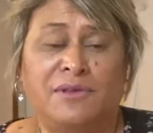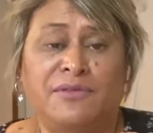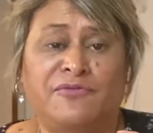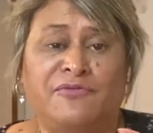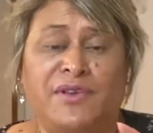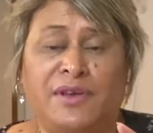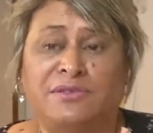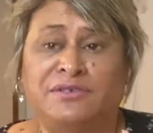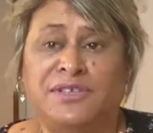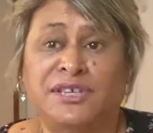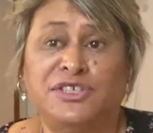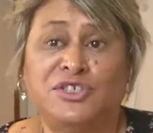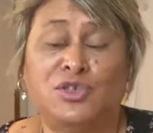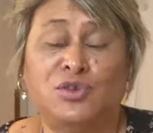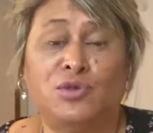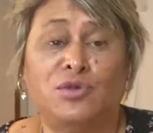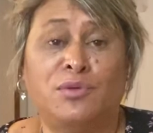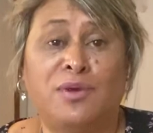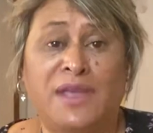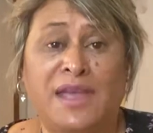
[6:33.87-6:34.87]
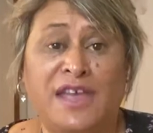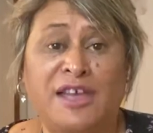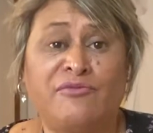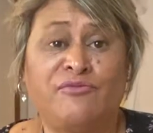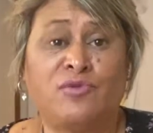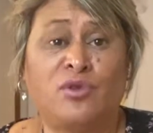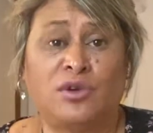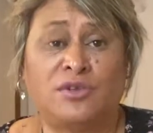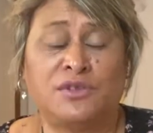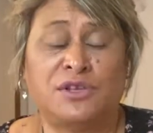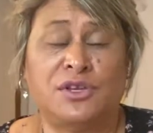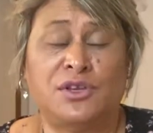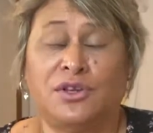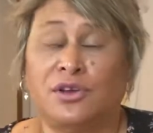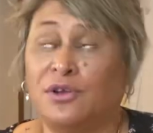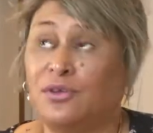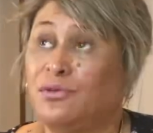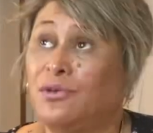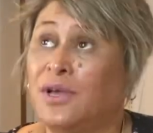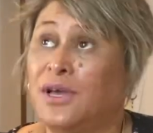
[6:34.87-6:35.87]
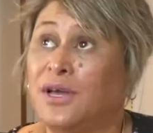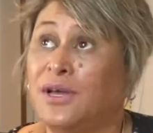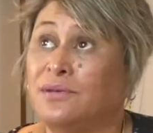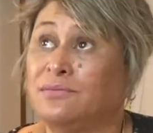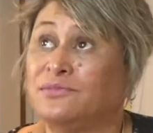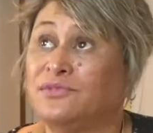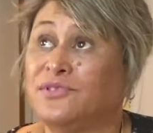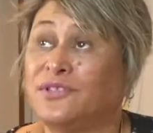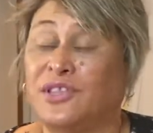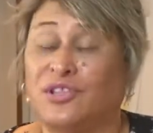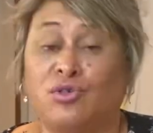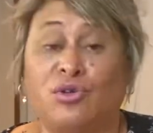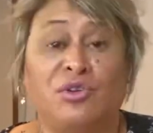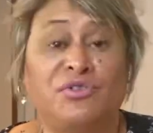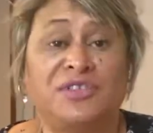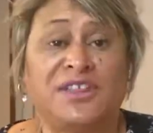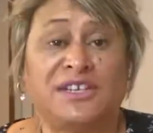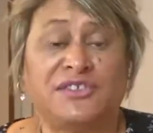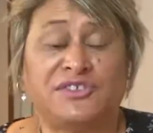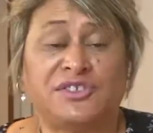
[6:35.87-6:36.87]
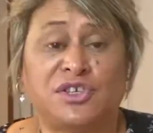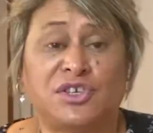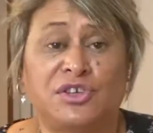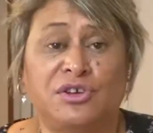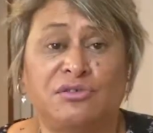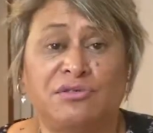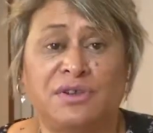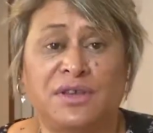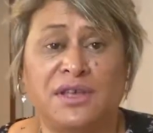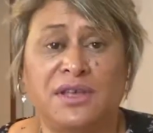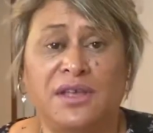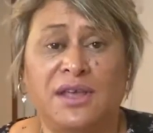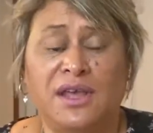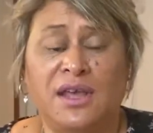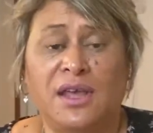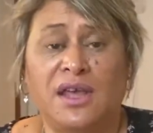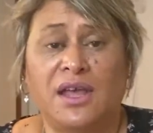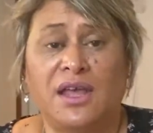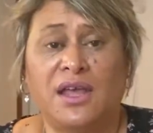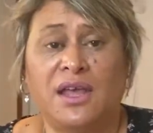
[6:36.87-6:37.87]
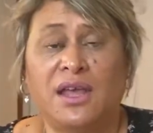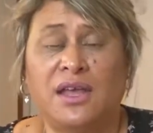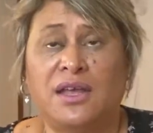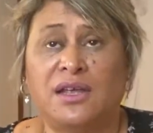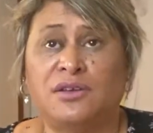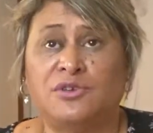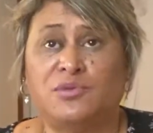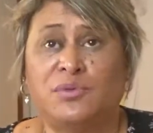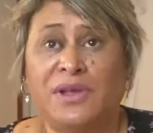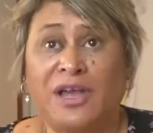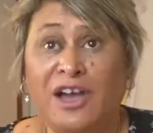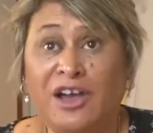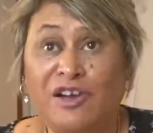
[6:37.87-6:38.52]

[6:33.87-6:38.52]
foundation, or we have got, you know, got that security, and we